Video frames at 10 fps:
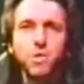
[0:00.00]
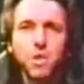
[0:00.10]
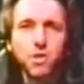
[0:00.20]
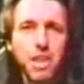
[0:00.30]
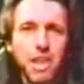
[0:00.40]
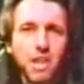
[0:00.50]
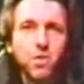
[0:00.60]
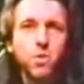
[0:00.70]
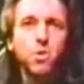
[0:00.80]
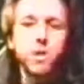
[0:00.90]

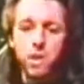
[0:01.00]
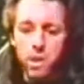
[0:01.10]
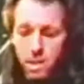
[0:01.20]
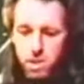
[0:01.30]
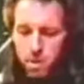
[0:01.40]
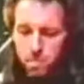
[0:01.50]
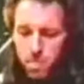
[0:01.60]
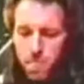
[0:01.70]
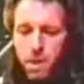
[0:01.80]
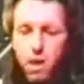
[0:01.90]
discontinuity,
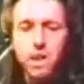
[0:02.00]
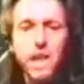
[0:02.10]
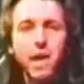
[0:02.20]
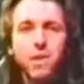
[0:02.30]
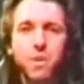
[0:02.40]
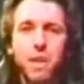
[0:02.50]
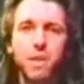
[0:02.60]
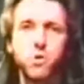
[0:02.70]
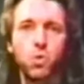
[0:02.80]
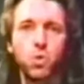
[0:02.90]
a lack of
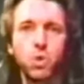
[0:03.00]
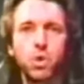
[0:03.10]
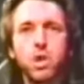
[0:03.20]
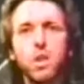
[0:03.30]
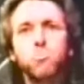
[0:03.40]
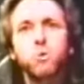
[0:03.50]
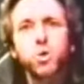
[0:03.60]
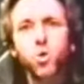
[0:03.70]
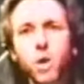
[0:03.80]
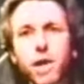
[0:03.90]
continuity
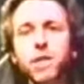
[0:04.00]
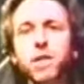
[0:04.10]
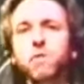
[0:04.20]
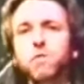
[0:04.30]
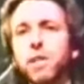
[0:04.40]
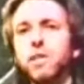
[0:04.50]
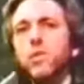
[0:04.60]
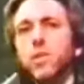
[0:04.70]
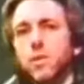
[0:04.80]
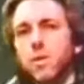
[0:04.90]
between the
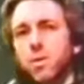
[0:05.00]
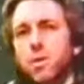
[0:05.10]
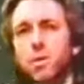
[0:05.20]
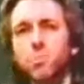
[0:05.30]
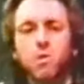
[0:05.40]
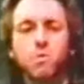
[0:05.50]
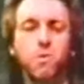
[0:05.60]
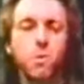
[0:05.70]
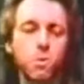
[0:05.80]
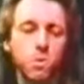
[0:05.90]
events as they see them
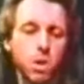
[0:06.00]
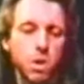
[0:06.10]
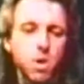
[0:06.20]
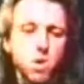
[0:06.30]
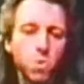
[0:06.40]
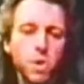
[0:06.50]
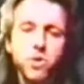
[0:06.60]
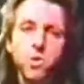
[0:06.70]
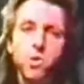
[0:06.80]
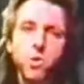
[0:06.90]
unfold.
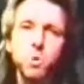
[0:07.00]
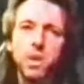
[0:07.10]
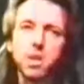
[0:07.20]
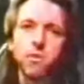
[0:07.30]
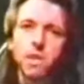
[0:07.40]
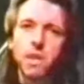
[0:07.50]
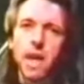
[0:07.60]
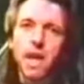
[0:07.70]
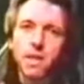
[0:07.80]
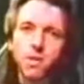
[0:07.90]
Researchers believe
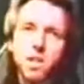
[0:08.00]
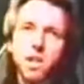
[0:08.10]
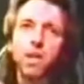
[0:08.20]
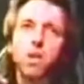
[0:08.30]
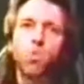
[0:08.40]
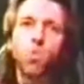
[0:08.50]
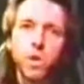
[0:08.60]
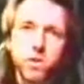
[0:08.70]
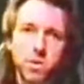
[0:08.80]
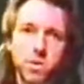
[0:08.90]
that as they are
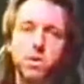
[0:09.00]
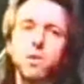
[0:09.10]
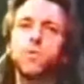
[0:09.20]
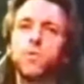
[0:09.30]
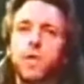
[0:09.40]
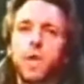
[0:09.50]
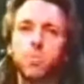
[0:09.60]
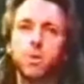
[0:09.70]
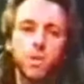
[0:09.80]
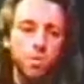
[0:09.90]
witnessing these
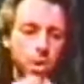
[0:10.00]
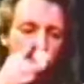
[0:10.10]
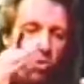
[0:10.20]
phenomena, that they are